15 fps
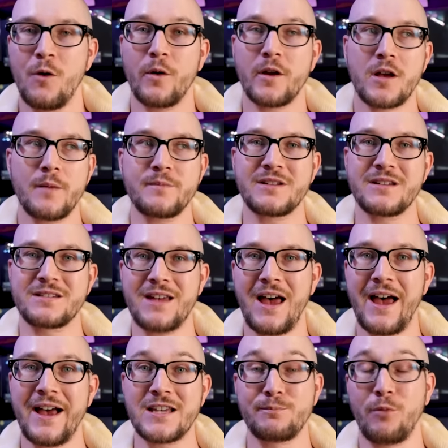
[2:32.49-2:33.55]
When it comes to
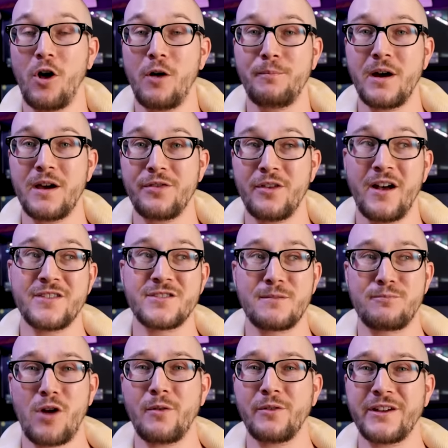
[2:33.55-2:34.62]
size, ball pythons are
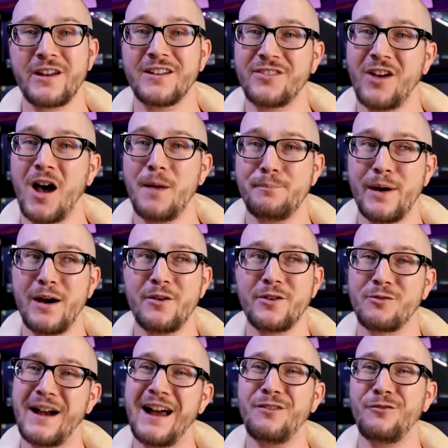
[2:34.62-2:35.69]
probably gonna top out
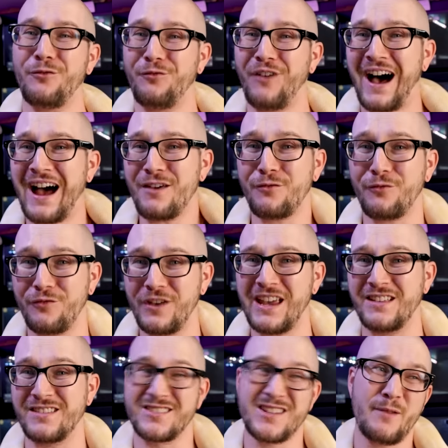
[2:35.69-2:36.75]
around five
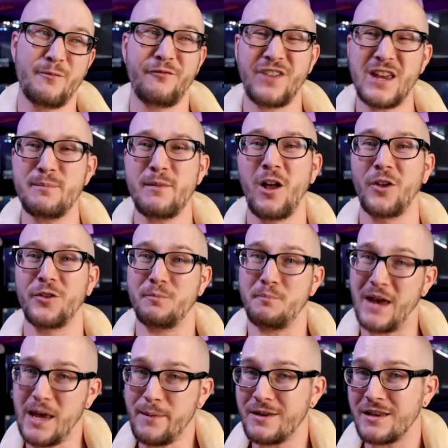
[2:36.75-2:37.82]
feet. Some females
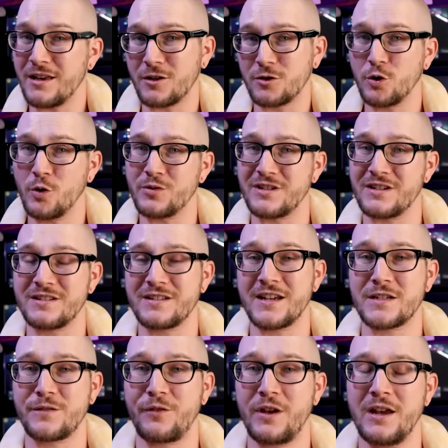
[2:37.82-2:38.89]
maybe get close to
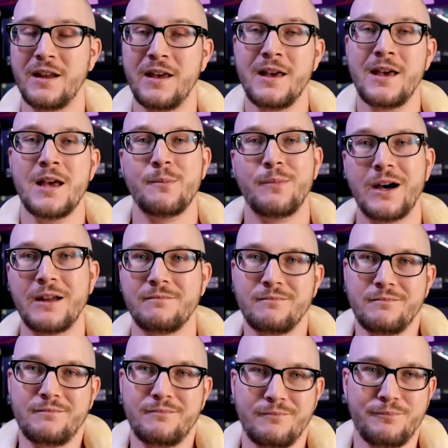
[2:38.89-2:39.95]
six feet, but
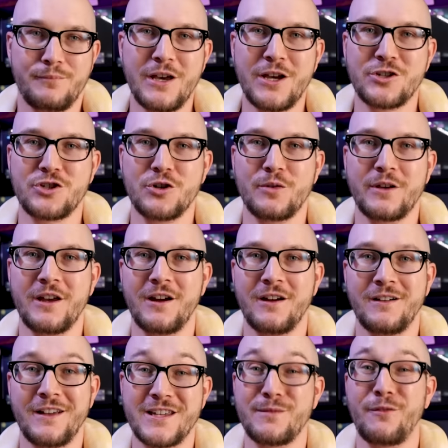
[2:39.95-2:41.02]
Pikachu
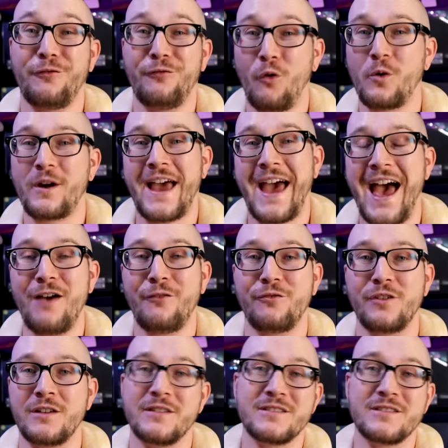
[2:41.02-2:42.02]
here is about four and a half feet.